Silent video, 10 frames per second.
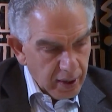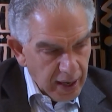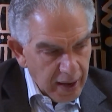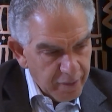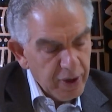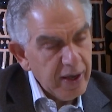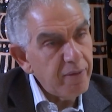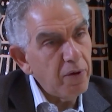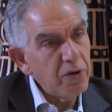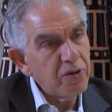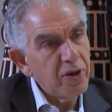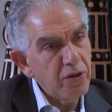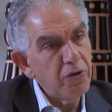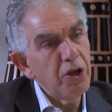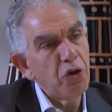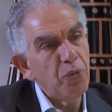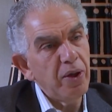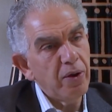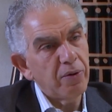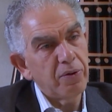Africa's voice is going to
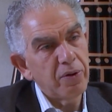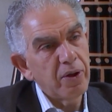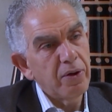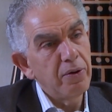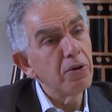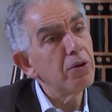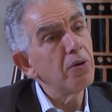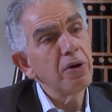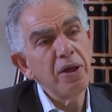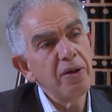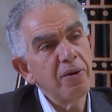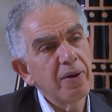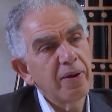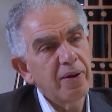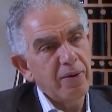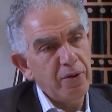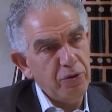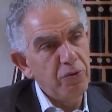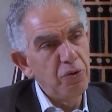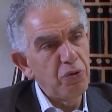be heard, not only
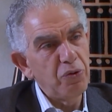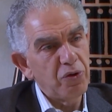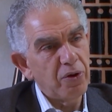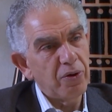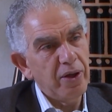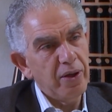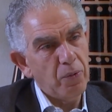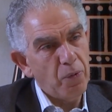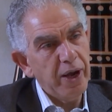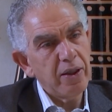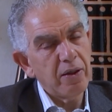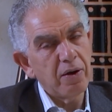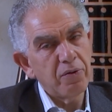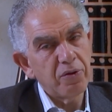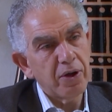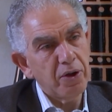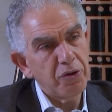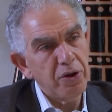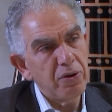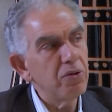due to the weight of the
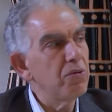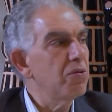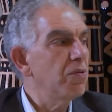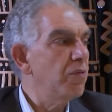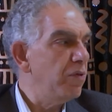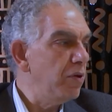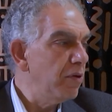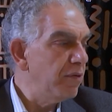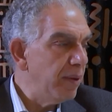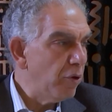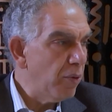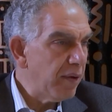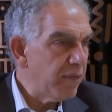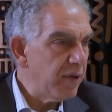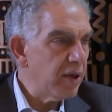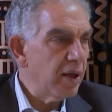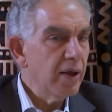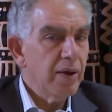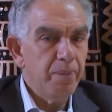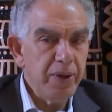continent, to the view of demographic,
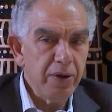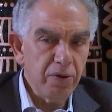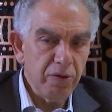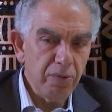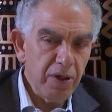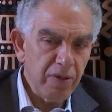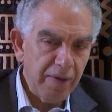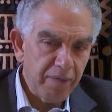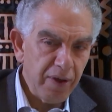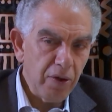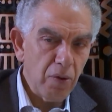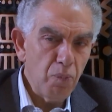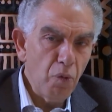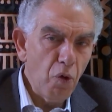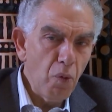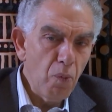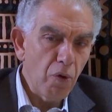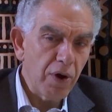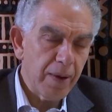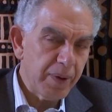because there is, I think, more and
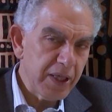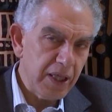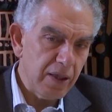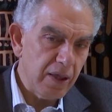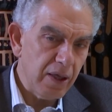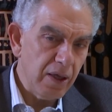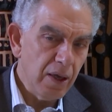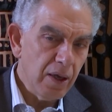more capacity